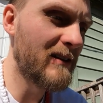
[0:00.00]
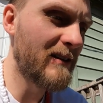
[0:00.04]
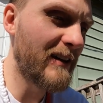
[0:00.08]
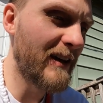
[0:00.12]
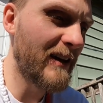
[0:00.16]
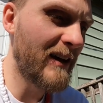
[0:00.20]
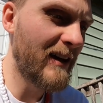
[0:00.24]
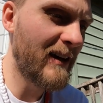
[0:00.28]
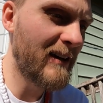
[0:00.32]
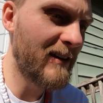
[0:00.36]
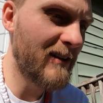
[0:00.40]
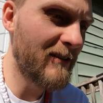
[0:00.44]

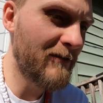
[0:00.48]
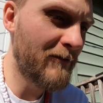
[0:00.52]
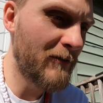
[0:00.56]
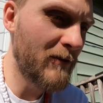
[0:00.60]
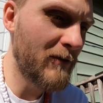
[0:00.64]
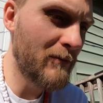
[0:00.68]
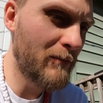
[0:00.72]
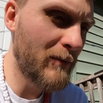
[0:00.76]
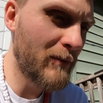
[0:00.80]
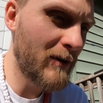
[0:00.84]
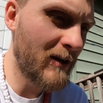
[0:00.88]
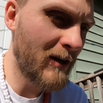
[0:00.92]
Dad, if
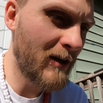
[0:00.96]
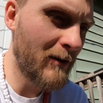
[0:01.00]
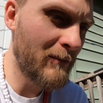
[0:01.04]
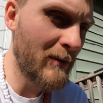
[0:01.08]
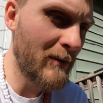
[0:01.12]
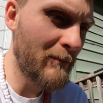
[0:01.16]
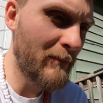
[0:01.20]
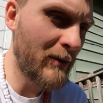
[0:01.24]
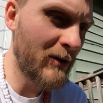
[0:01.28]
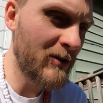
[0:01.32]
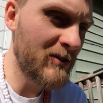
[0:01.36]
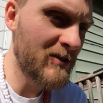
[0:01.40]
you've become
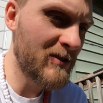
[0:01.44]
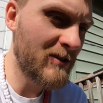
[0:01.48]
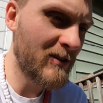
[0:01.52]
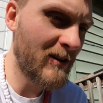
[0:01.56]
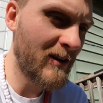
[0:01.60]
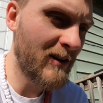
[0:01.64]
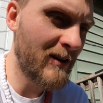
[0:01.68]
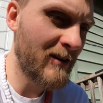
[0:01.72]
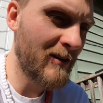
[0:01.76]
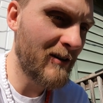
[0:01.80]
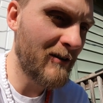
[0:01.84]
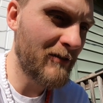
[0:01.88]
the
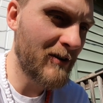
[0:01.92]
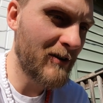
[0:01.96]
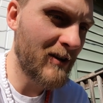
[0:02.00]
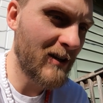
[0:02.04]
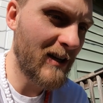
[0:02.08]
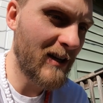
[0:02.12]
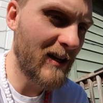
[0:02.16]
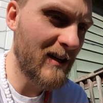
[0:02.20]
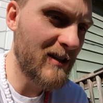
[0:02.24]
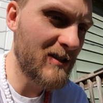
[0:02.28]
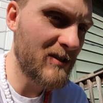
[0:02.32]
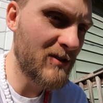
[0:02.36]
punchline of an
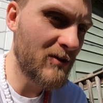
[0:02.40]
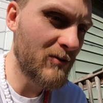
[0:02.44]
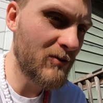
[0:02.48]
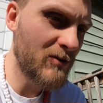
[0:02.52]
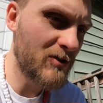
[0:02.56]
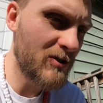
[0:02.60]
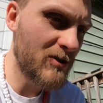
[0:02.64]
occasional